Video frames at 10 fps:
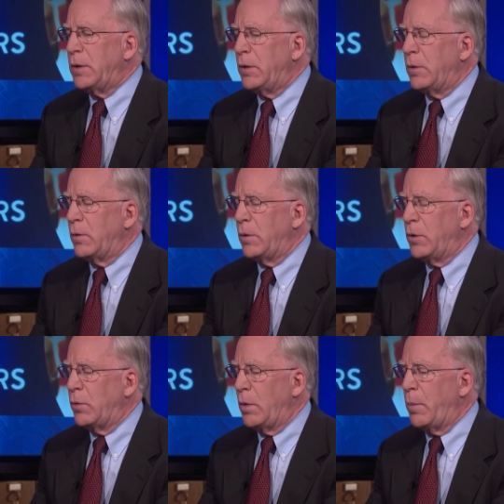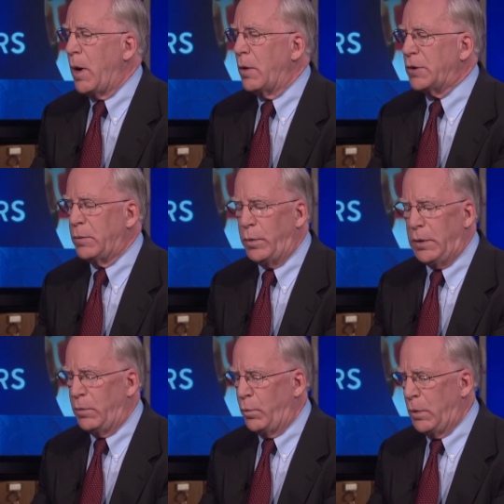in your remarks,
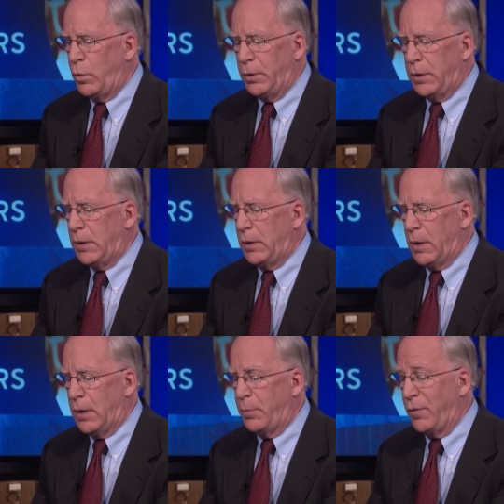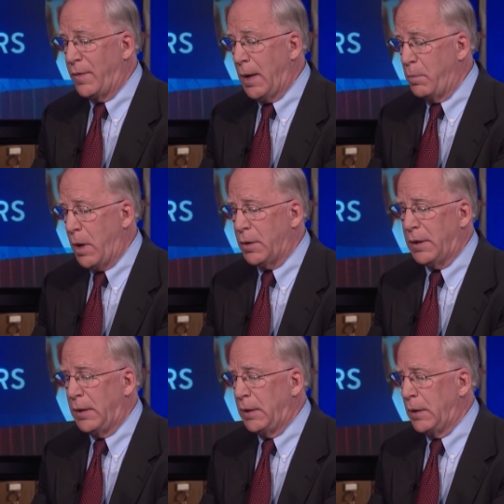we really provide
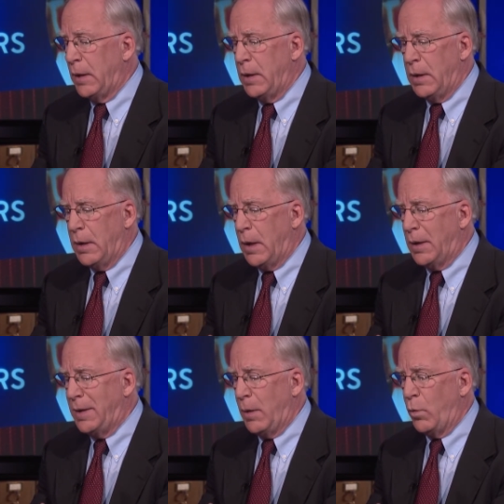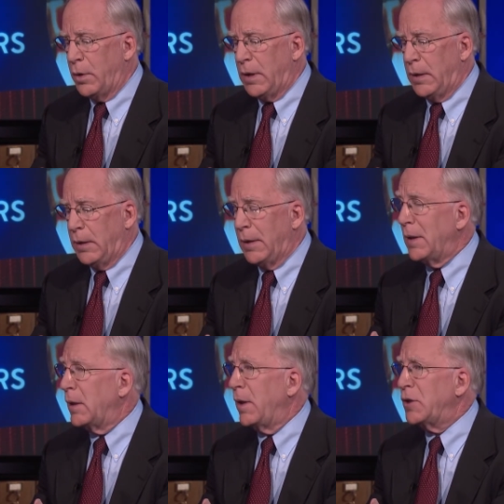marketing, networking, and
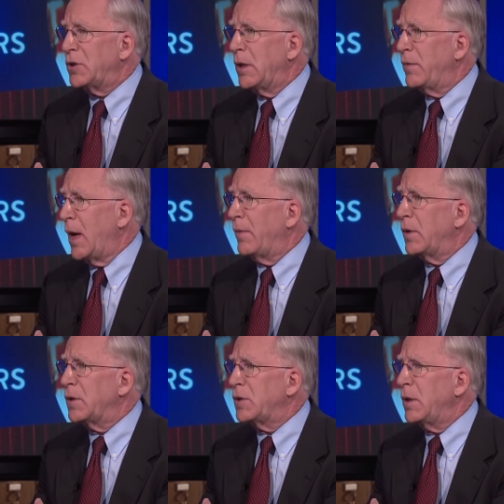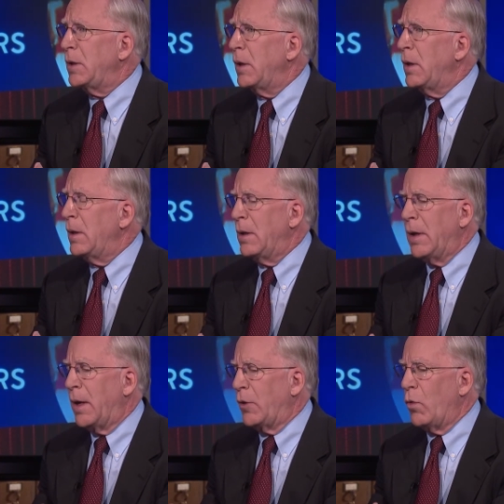then legislative advocacy.
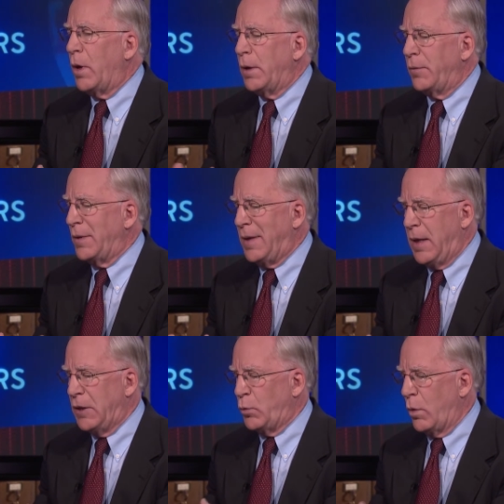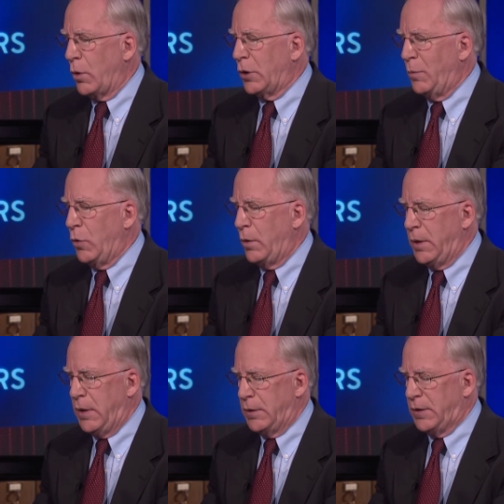Gone are the days where a
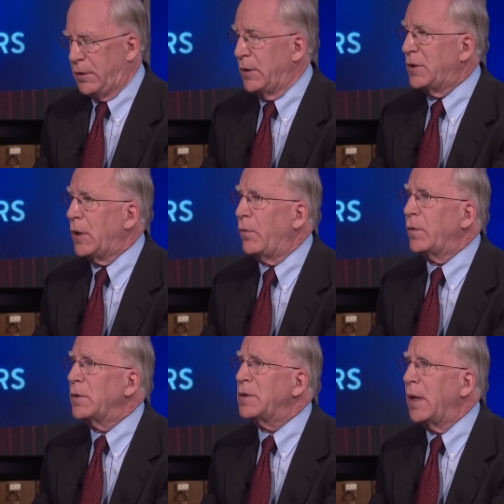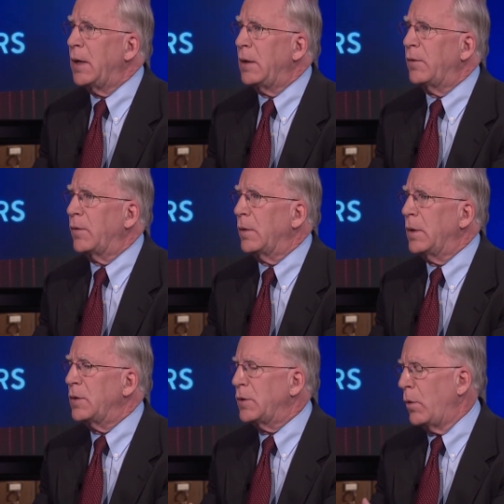community is self-contained,
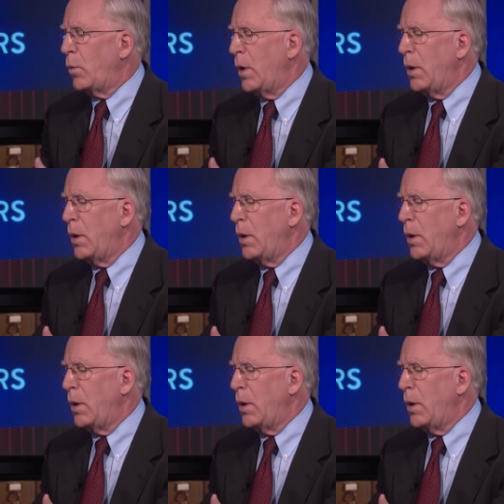and so